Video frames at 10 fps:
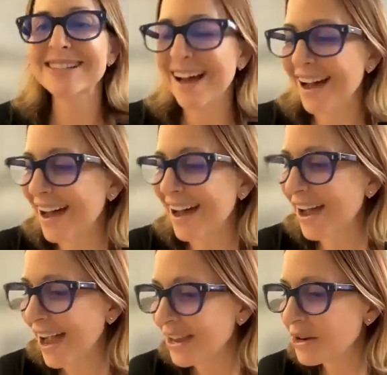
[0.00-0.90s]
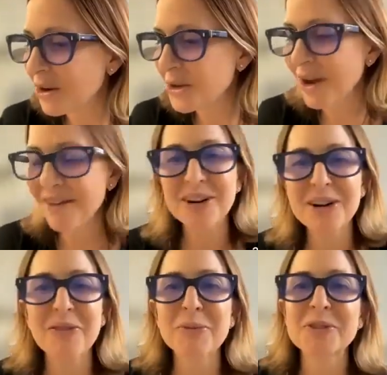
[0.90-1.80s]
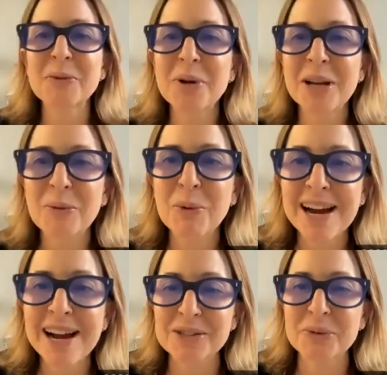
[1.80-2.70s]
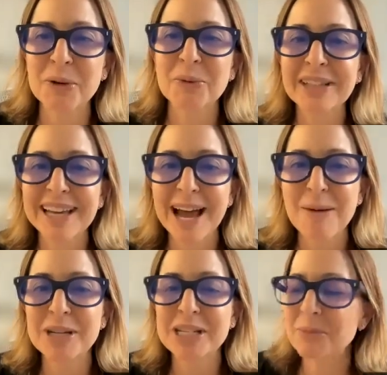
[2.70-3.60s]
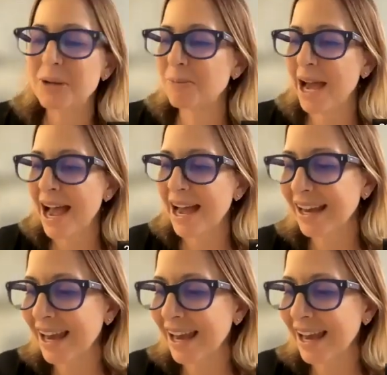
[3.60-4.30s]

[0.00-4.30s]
I know you haven't heard from us in a while, so we're really happy to be back.